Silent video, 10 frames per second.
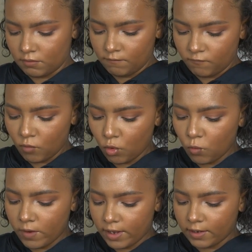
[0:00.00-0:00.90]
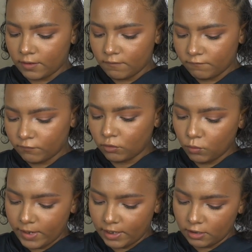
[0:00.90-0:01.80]
Full Wear, full
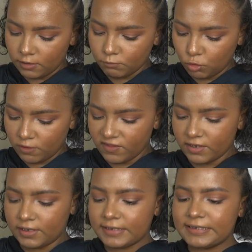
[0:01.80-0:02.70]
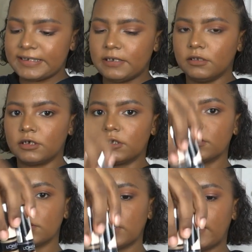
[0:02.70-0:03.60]
wear More Than Concealer.
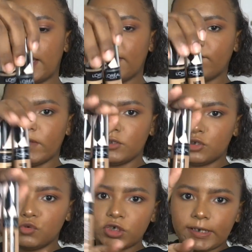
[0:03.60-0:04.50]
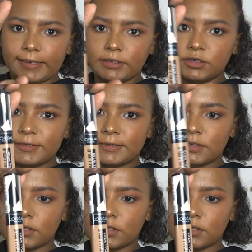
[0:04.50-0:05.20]
And I have two shades.